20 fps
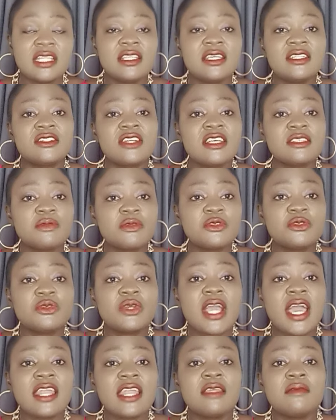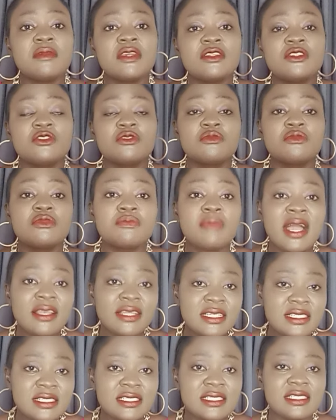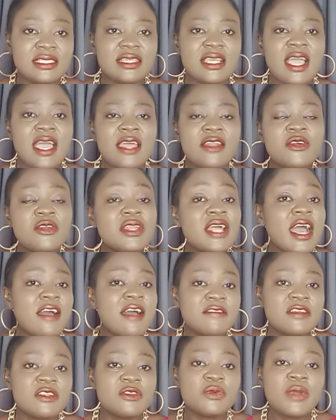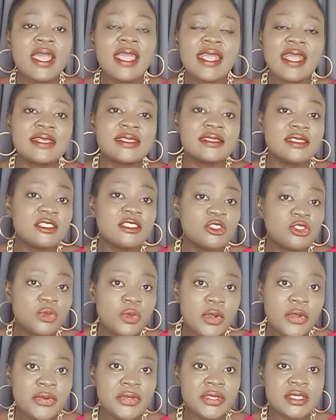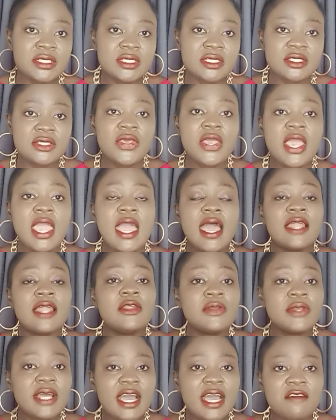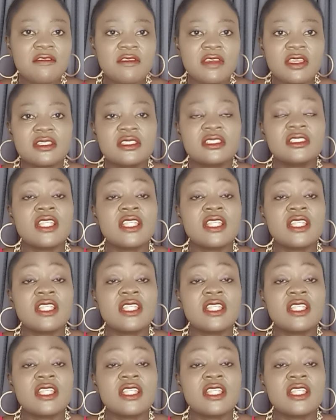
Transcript: The transport to carry me to Malindi, I don't have it. Where I can see tourists, I don't have it.